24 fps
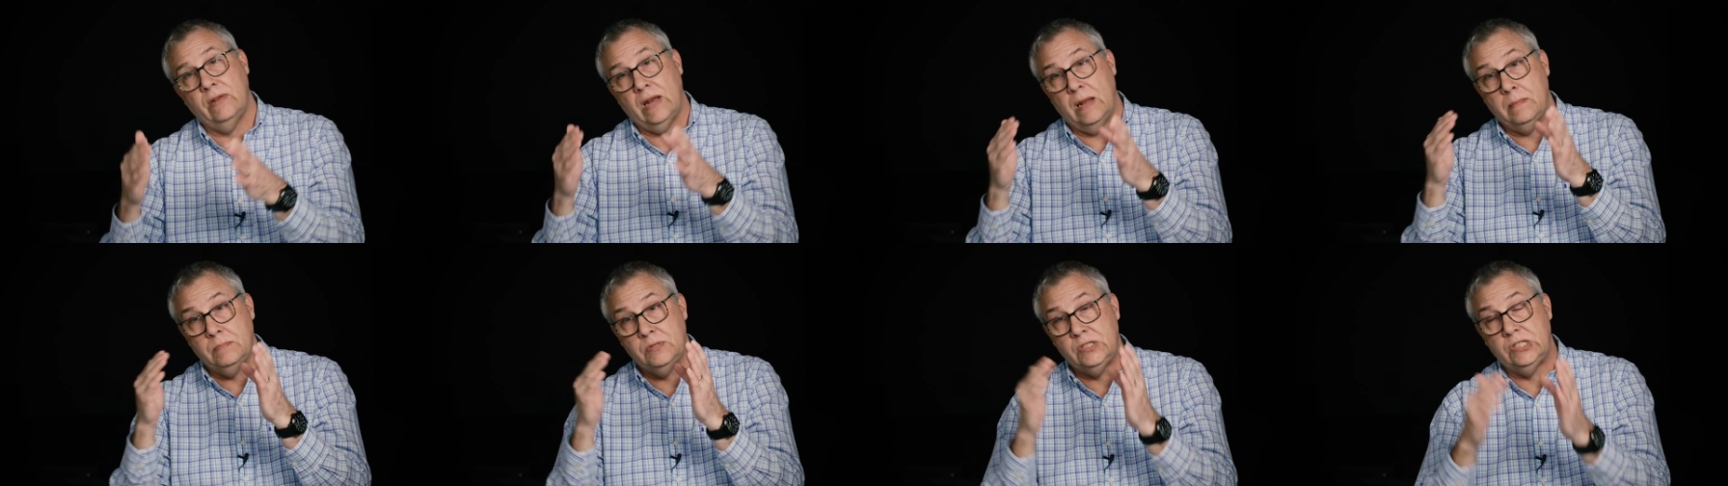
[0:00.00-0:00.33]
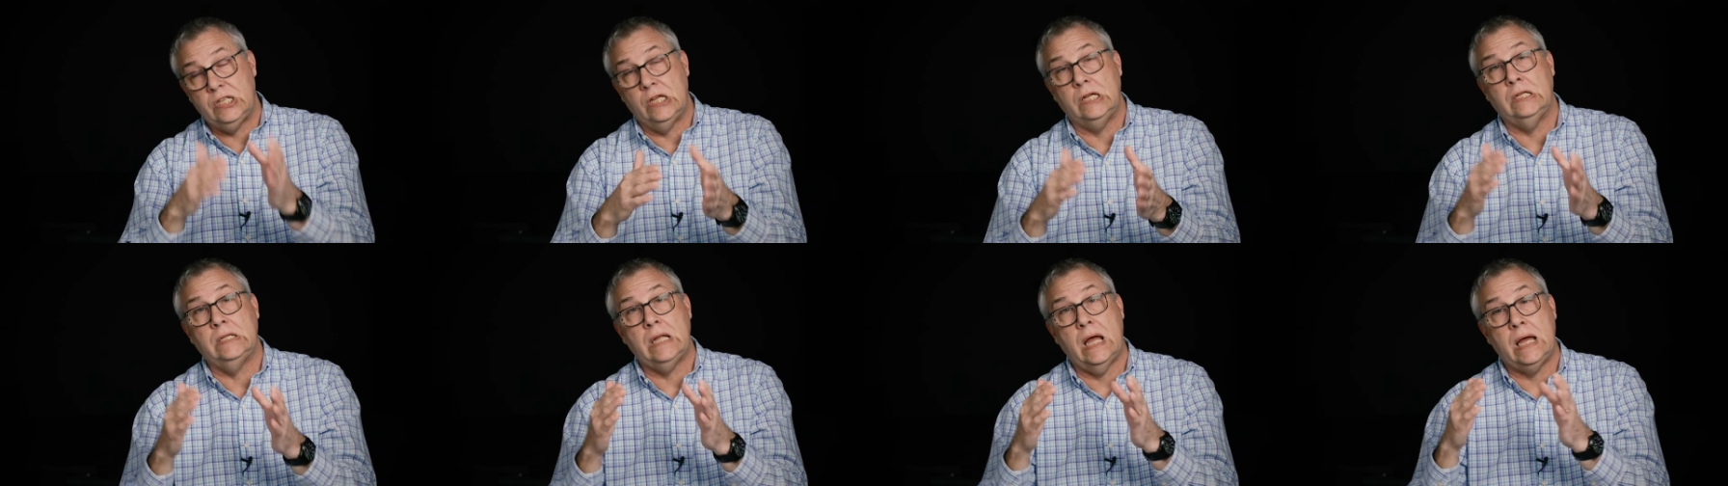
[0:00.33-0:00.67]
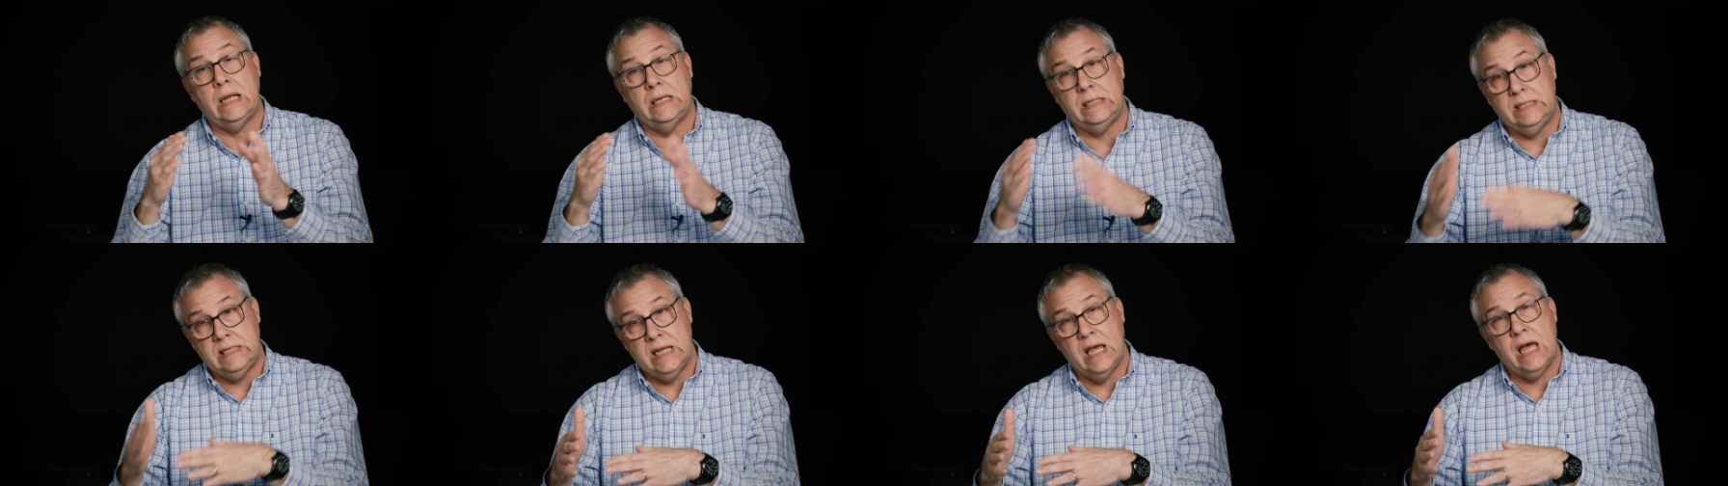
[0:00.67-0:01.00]
and I'm still
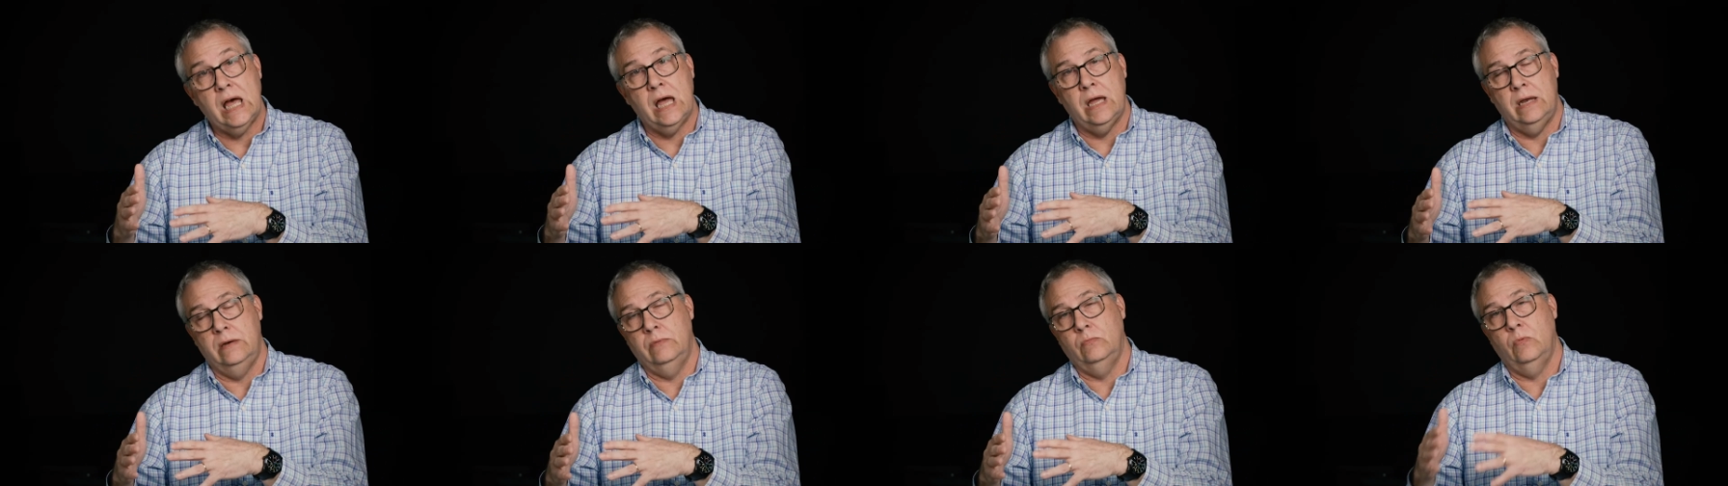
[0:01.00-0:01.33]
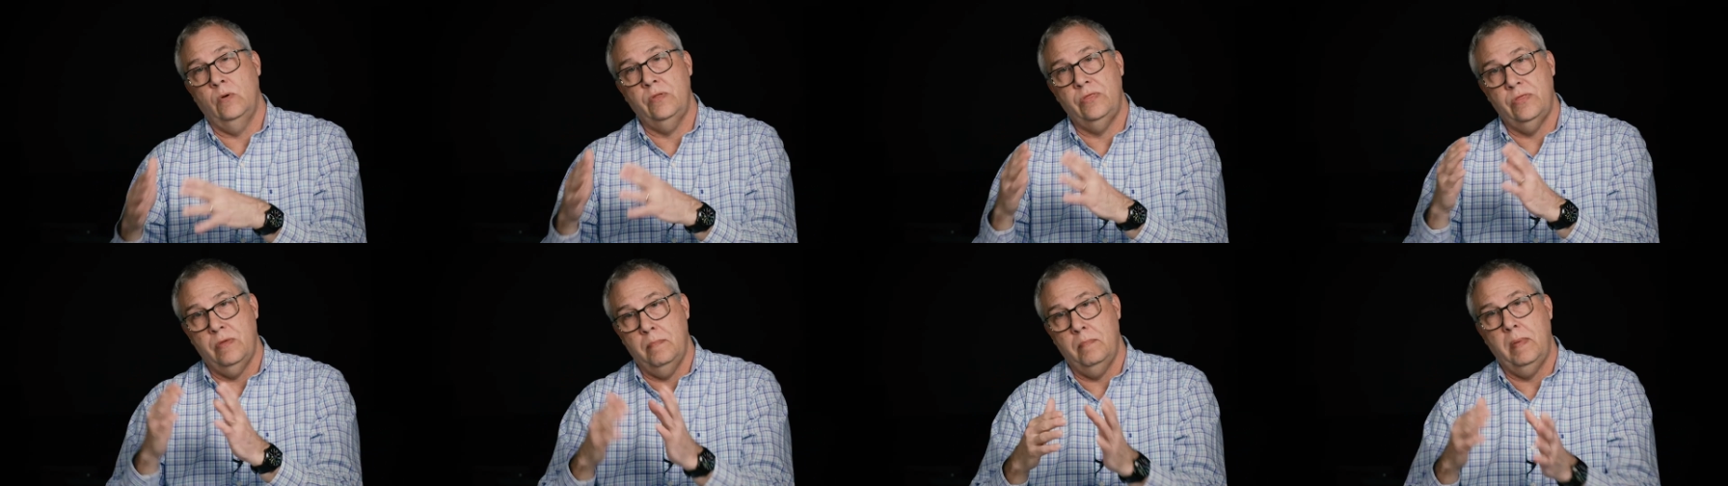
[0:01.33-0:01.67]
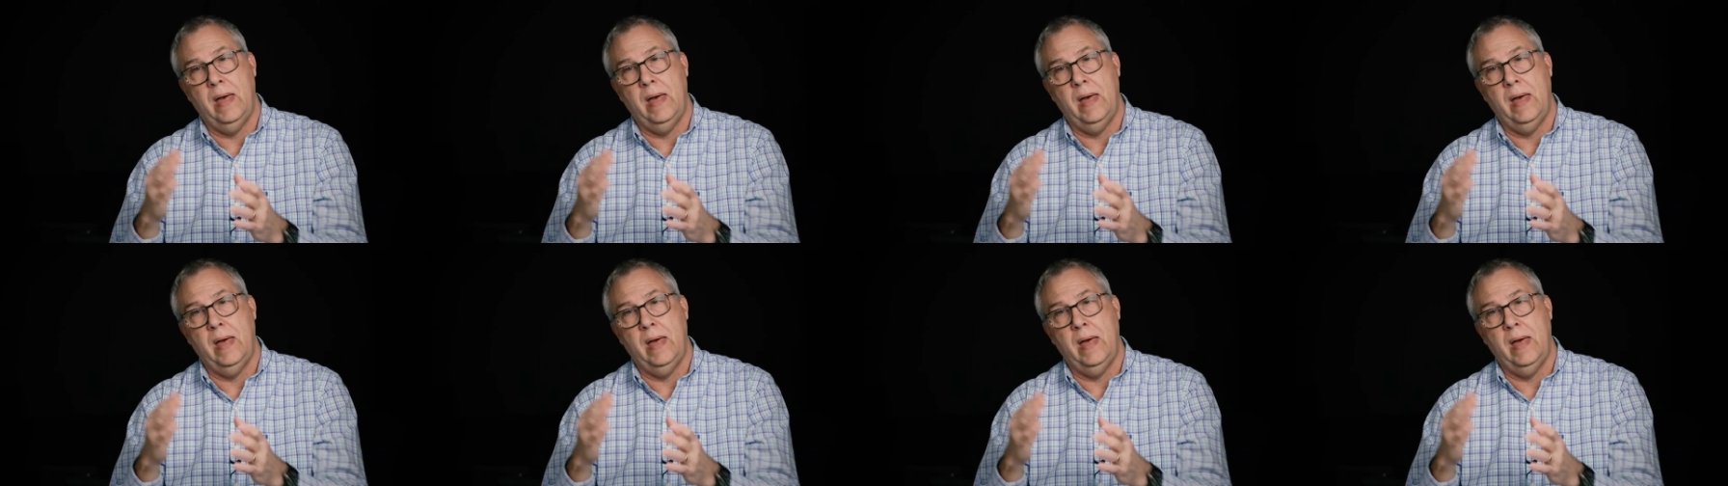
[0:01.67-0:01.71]
not done with the